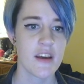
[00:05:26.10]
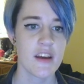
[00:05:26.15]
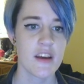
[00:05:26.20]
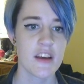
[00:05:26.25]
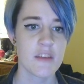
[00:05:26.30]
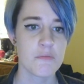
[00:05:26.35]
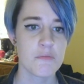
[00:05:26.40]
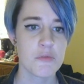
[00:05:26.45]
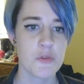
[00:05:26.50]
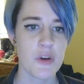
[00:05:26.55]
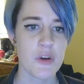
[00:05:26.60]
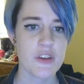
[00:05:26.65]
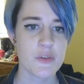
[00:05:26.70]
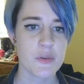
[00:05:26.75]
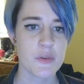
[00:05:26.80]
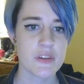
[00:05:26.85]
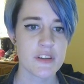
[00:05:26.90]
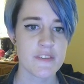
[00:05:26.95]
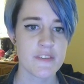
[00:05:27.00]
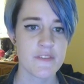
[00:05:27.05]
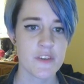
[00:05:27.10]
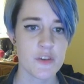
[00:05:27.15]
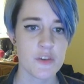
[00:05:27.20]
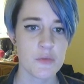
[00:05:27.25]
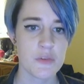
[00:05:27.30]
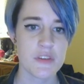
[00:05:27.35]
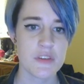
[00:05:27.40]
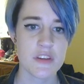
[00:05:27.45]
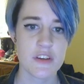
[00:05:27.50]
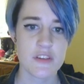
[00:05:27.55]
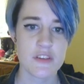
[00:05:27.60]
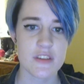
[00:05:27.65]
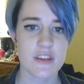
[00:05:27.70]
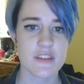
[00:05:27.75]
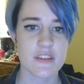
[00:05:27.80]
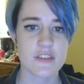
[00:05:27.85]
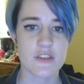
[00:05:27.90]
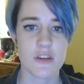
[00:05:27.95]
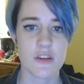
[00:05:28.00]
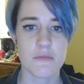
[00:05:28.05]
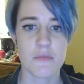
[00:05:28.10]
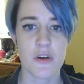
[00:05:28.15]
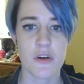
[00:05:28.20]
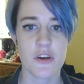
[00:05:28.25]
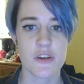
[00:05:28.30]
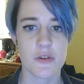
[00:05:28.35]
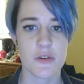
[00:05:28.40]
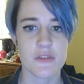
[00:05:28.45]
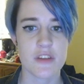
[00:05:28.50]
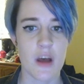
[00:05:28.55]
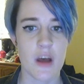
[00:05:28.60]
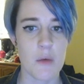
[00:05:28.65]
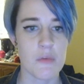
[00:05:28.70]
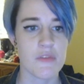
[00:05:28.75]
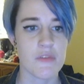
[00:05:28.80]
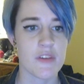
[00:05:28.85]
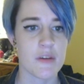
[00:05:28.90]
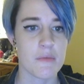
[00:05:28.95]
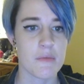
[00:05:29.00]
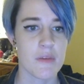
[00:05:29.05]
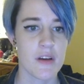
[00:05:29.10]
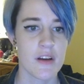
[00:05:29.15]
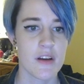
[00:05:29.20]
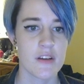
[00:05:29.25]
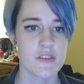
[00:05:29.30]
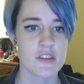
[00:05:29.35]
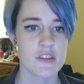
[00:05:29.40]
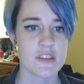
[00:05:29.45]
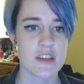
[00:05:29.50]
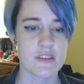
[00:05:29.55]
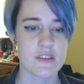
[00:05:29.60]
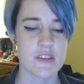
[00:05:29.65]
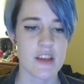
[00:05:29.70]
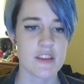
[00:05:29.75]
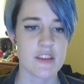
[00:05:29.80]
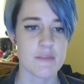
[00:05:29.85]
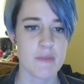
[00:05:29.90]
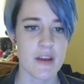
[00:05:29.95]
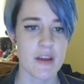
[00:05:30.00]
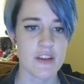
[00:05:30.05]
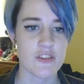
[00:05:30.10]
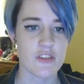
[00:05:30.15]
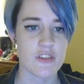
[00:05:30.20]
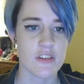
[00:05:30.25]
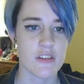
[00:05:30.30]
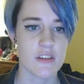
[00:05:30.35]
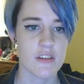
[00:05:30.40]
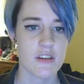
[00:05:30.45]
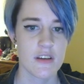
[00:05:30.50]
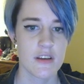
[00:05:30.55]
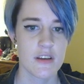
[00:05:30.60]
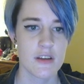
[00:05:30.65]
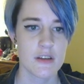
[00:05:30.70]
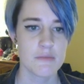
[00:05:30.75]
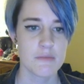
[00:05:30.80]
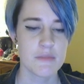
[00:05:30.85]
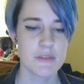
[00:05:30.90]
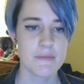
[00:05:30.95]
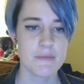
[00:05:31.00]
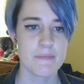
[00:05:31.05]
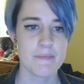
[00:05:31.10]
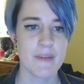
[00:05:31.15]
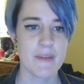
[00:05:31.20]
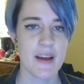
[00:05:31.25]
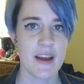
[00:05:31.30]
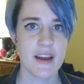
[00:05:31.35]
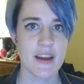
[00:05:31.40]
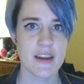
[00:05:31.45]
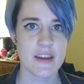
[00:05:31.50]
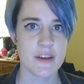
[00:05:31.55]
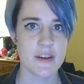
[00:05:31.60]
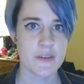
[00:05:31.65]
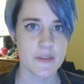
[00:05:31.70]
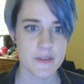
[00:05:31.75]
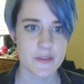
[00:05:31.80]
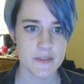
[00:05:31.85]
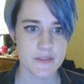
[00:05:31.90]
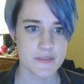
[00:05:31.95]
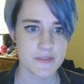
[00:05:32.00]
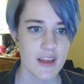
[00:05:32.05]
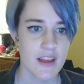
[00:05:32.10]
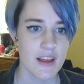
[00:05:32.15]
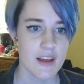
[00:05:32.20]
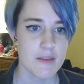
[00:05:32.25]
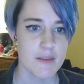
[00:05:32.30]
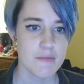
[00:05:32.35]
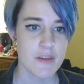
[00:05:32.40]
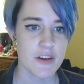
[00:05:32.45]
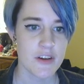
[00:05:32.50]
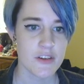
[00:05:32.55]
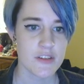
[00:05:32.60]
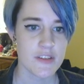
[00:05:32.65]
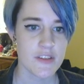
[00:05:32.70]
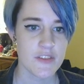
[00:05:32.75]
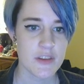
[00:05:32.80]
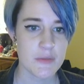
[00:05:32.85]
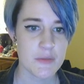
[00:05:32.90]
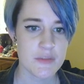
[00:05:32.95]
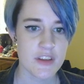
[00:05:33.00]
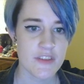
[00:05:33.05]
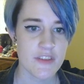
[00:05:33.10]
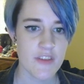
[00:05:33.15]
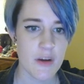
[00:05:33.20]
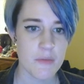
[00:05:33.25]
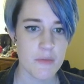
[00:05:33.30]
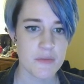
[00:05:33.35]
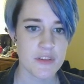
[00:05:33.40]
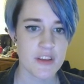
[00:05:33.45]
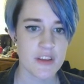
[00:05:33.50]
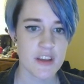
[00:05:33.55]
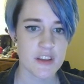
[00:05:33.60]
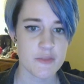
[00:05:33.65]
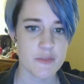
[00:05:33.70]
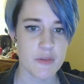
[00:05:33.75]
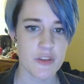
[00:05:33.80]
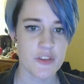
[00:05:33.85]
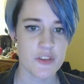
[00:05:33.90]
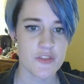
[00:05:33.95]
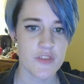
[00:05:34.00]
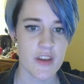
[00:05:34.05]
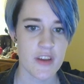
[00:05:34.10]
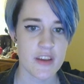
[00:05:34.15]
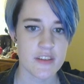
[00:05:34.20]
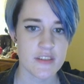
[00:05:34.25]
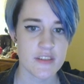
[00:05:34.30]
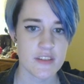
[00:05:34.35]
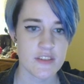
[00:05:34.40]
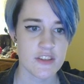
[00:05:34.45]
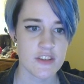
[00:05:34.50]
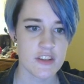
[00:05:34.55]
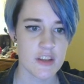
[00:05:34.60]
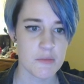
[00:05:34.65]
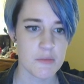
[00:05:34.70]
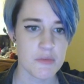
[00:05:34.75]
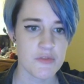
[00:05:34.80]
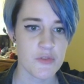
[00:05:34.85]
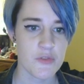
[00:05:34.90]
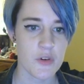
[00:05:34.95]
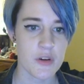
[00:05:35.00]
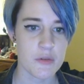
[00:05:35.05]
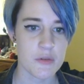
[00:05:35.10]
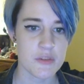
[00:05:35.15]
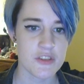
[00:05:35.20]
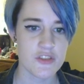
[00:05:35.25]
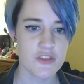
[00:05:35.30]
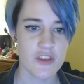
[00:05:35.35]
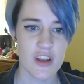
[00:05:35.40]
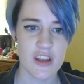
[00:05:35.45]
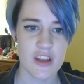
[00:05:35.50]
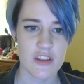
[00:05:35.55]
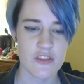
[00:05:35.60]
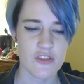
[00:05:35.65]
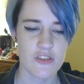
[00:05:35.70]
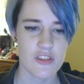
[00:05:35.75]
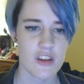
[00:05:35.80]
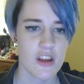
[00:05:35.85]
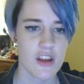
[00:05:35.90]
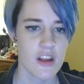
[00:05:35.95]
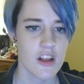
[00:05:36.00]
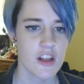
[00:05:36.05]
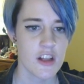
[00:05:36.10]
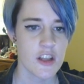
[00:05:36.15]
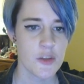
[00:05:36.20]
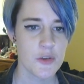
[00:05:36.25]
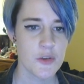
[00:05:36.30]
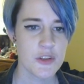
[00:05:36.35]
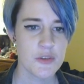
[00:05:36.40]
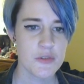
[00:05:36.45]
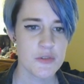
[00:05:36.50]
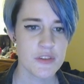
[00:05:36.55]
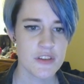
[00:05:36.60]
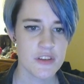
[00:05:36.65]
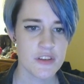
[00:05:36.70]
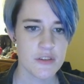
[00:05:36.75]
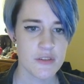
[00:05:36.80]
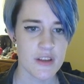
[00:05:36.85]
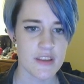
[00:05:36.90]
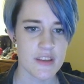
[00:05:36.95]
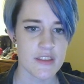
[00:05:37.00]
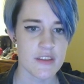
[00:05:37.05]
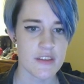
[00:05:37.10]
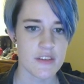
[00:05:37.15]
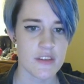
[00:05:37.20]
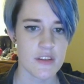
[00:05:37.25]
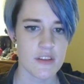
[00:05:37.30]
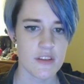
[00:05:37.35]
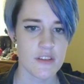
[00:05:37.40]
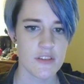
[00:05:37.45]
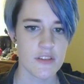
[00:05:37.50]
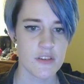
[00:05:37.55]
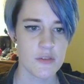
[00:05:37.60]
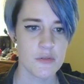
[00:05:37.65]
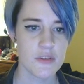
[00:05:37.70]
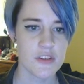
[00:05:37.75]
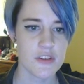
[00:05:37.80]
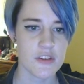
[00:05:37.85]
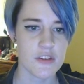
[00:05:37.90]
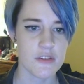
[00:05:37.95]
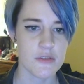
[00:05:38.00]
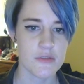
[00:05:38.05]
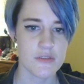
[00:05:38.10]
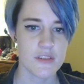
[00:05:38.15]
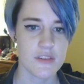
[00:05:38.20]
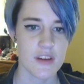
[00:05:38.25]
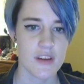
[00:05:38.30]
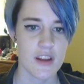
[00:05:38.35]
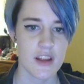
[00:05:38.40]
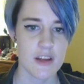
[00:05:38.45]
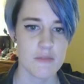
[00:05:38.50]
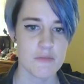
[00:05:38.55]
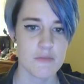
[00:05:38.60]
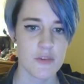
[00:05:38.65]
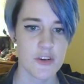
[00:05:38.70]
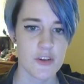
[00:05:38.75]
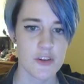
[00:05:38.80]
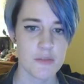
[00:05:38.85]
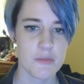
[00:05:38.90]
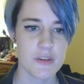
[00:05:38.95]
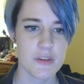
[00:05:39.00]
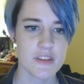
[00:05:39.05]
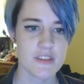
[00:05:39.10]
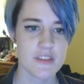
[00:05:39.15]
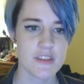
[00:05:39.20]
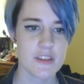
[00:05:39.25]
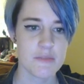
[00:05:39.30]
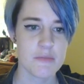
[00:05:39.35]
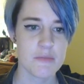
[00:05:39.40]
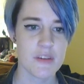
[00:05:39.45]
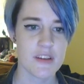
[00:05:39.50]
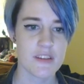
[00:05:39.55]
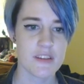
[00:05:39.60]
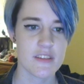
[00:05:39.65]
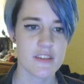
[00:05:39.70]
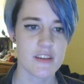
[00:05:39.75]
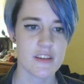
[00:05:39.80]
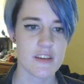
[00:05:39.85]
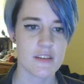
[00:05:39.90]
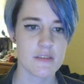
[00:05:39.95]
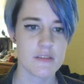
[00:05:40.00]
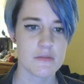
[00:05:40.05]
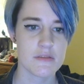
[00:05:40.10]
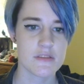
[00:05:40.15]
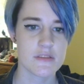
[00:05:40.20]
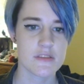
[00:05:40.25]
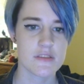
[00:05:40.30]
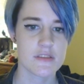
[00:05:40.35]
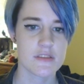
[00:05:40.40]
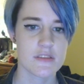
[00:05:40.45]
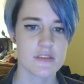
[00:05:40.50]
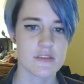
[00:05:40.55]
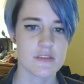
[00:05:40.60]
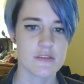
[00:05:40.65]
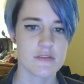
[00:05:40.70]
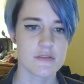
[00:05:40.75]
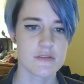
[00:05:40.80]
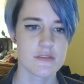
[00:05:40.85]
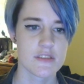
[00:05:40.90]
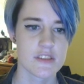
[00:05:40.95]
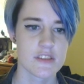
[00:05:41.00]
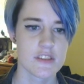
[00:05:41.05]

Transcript: His blue eyes quickly filled with tears as he saw Mario on top of him, just outside the mansion. "Mario!" Mario lifted himself up, seeing his brother's face. Just like before, it was strange. Luigi was cute like this. Too cute. Mario bit his lip, unable to...